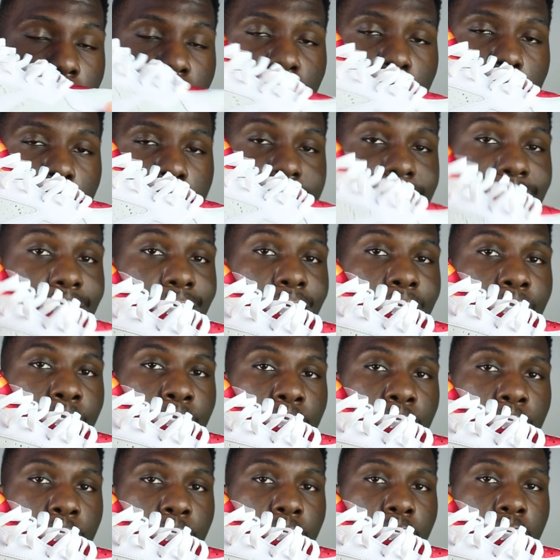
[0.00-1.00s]
of all time.
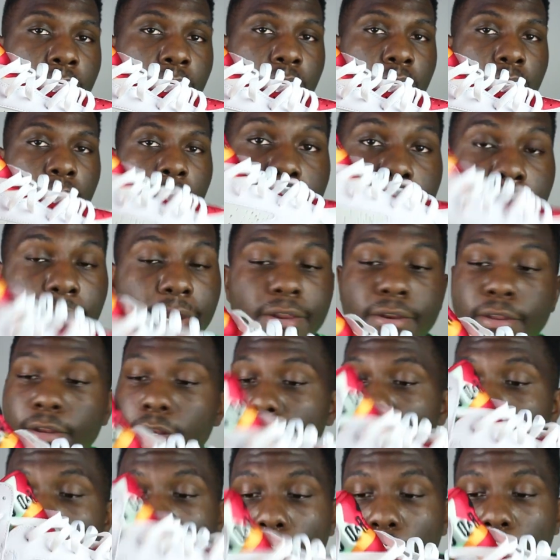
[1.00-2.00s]
Better than
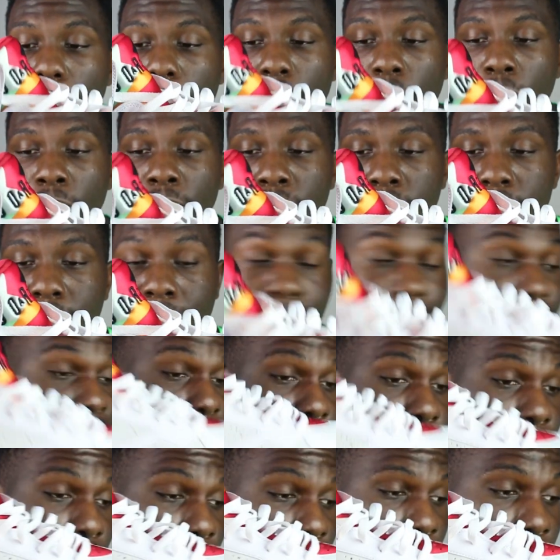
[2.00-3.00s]
the Bordeaux's. I like
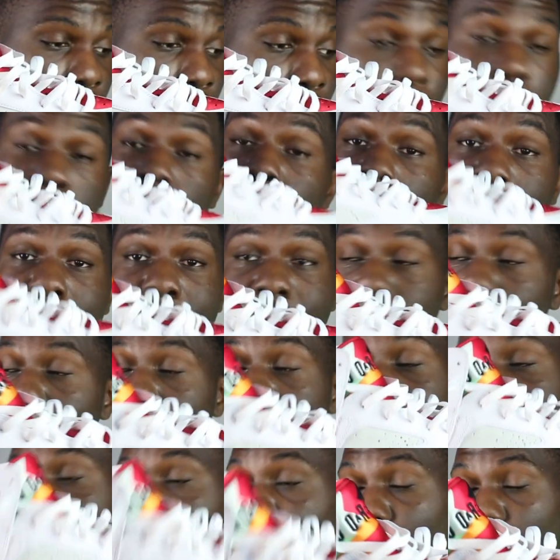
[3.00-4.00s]
the Bordeaux's. Better than the
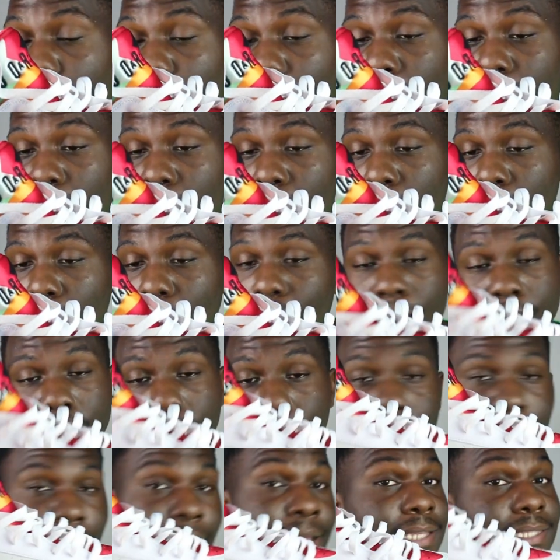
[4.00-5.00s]
Olympics.
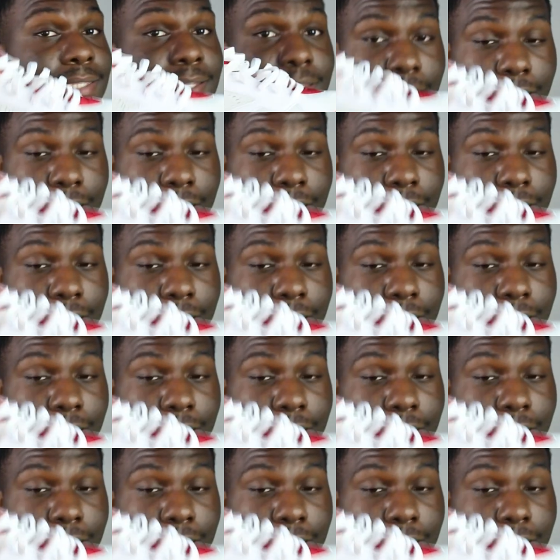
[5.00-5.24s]
I like the